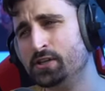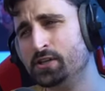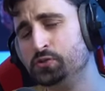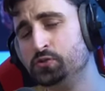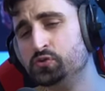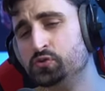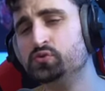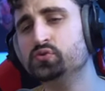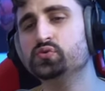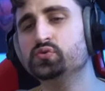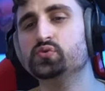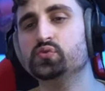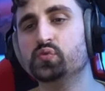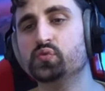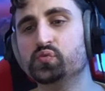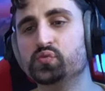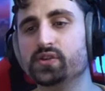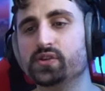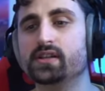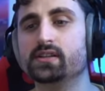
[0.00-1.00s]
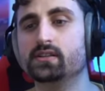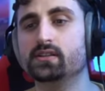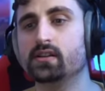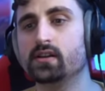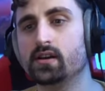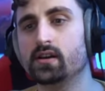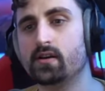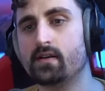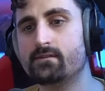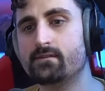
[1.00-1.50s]
you will
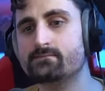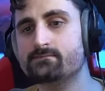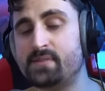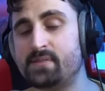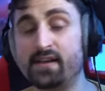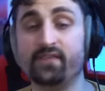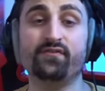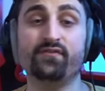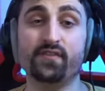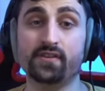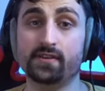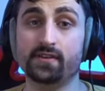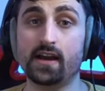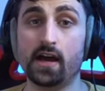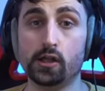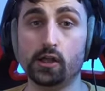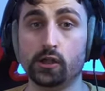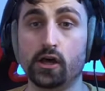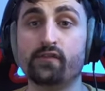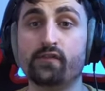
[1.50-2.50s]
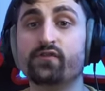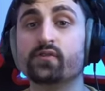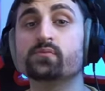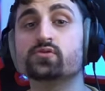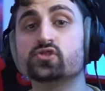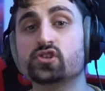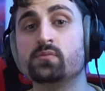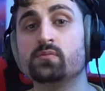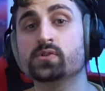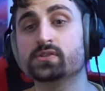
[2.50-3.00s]
benefit a lot from
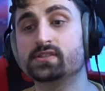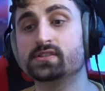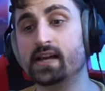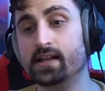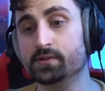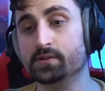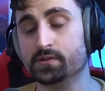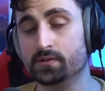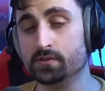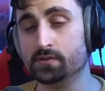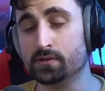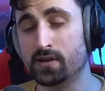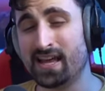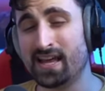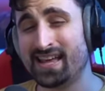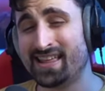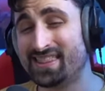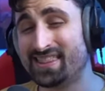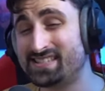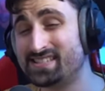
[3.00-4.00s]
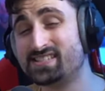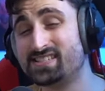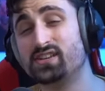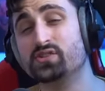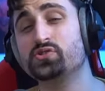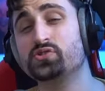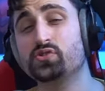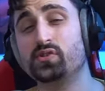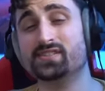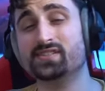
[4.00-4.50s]
someone telling you. This is
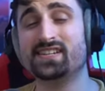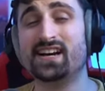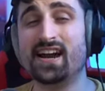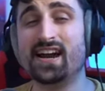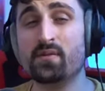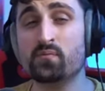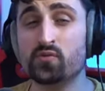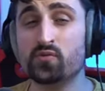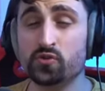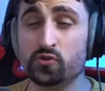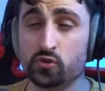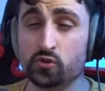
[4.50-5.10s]
also a time when you